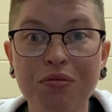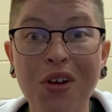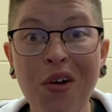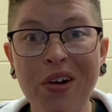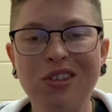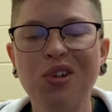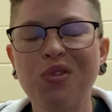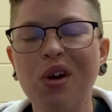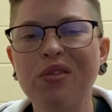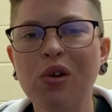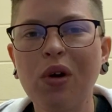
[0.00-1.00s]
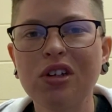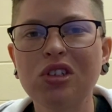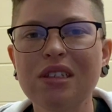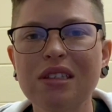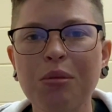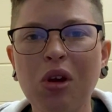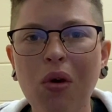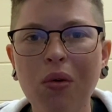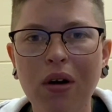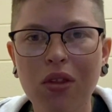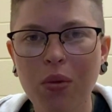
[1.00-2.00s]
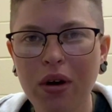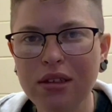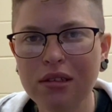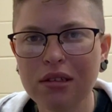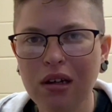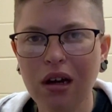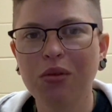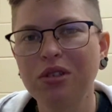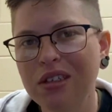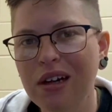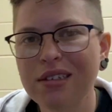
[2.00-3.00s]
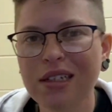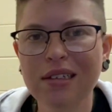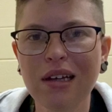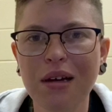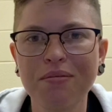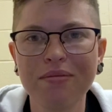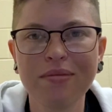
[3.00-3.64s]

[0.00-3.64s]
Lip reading: All right, so if you have any questions, let me know. Otherwise, see you guys next time.